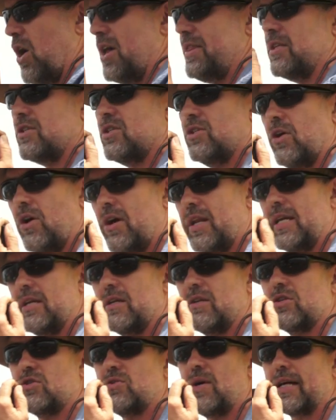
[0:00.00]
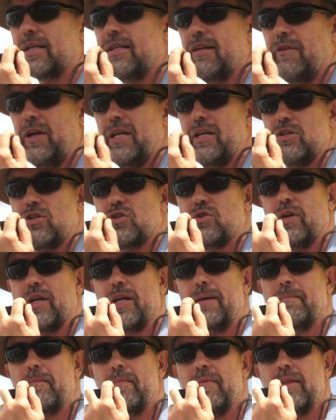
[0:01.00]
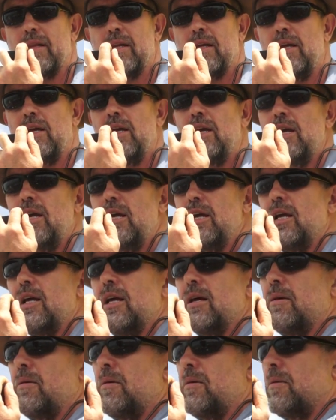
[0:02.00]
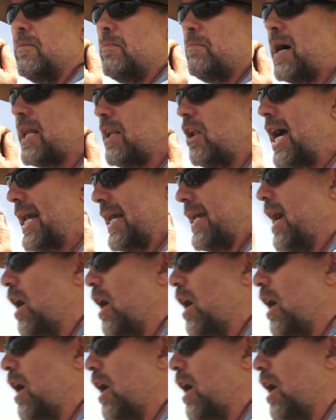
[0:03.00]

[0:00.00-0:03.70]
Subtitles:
by this dirty and destructive industry. But like